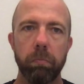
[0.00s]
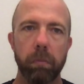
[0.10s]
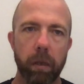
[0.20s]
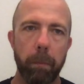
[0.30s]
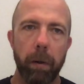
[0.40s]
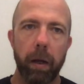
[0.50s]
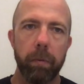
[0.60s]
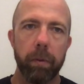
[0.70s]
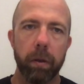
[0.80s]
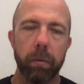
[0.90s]
comply
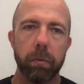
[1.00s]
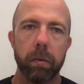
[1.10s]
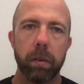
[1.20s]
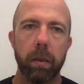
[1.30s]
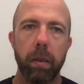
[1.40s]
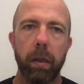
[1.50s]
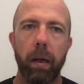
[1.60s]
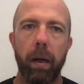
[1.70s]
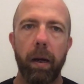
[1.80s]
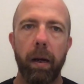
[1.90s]
with those.
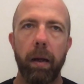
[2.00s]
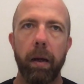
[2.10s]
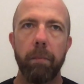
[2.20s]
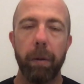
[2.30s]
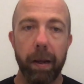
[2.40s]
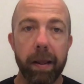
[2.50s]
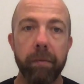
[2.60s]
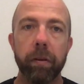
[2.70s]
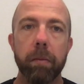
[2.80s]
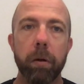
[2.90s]
I
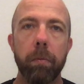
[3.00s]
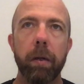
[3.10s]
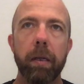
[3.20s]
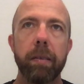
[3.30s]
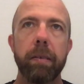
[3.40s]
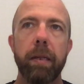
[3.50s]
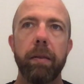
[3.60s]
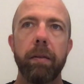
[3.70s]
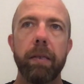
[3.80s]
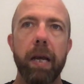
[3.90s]
believe at the moment, like I said,
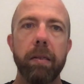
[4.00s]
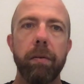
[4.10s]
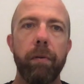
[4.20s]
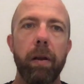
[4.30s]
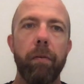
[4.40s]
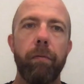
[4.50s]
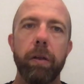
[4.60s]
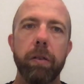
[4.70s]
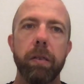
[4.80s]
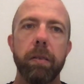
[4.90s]
the tests are very
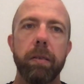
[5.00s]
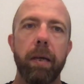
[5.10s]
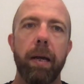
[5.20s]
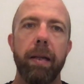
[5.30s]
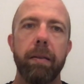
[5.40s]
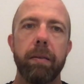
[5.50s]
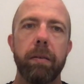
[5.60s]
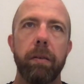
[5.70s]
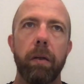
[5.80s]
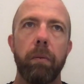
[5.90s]
efficient, and
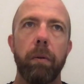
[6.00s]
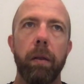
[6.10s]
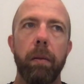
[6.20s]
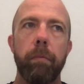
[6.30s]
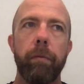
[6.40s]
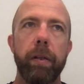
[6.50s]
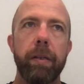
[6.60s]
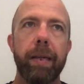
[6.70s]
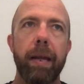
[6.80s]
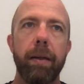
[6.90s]
providing
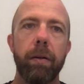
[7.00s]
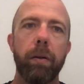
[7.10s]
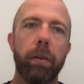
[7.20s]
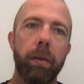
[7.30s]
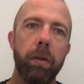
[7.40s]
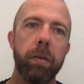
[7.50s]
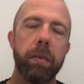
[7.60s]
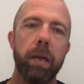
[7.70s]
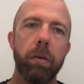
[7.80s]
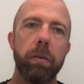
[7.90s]
you're getting in on a
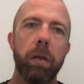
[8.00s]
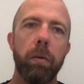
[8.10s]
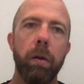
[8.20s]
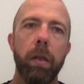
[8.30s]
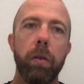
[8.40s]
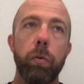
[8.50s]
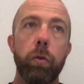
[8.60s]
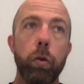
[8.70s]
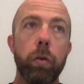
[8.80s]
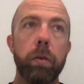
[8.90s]
Thursday or so, you
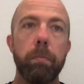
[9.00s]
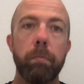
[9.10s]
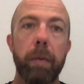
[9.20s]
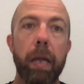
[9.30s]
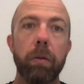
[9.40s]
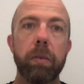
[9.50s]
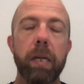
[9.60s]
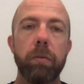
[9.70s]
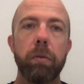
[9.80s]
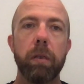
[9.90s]
should get those
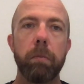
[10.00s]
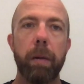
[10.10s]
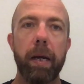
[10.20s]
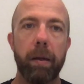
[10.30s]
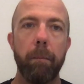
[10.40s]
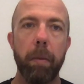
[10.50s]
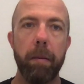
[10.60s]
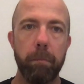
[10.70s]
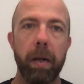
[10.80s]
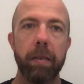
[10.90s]
test results back in
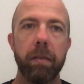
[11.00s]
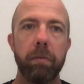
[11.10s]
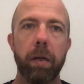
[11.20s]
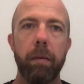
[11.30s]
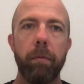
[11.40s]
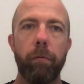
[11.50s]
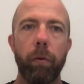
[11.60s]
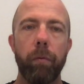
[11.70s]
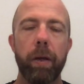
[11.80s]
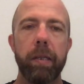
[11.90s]
plenty of time for
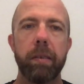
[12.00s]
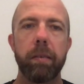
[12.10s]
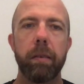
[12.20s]
the race.